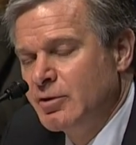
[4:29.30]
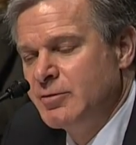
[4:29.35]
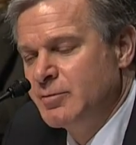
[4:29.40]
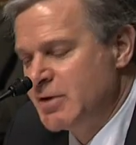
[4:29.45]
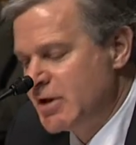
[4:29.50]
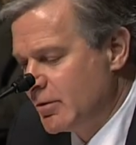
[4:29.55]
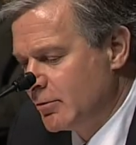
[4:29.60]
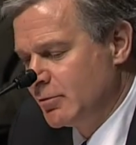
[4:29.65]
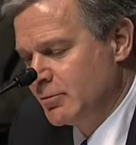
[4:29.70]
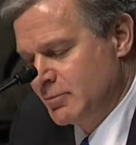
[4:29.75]
We'd
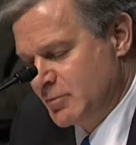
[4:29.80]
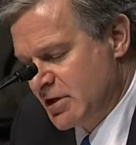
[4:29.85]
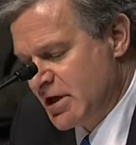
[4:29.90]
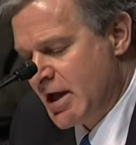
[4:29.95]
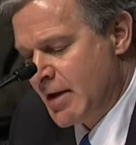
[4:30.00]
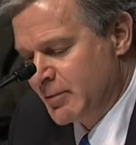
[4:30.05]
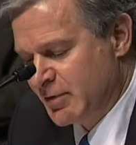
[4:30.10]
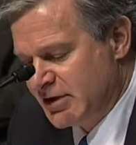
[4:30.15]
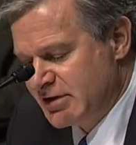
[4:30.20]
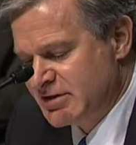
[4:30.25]
be
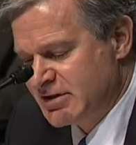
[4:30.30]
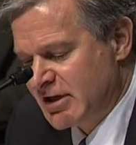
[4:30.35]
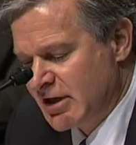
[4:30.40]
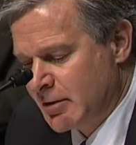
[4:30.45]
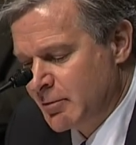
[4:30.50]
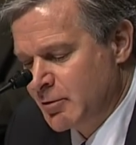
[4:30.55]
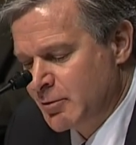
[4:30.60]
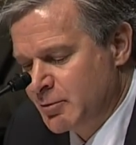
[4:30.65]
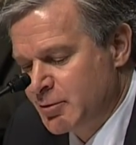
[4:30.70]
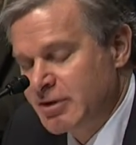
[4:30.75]
happy to set
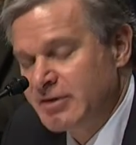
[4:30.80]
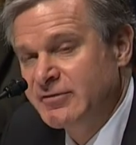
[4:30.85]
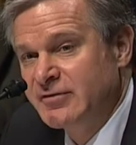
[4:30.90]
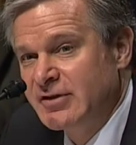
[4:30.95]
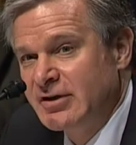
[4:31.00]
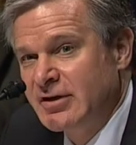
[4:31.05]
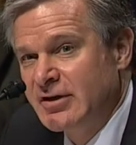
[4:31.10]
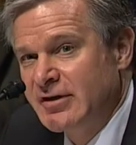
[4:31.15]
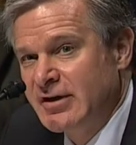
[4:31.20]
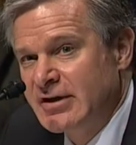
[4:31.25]
up a
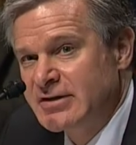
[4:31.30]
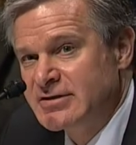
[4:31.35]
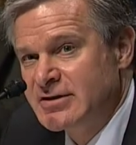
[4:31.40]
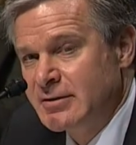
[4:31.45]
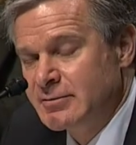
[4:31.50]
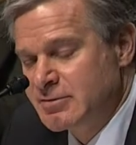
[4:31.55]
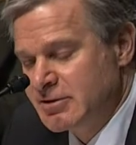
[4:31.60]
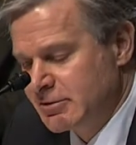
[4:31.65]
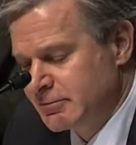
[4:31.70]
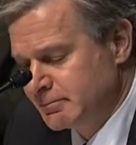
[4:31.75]
briefing on that
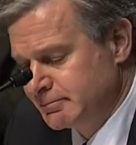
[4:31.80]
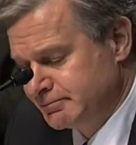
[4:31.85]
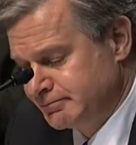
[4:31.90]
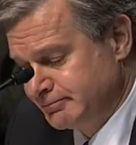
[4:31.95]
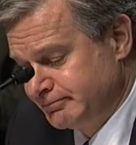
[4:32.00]
subject.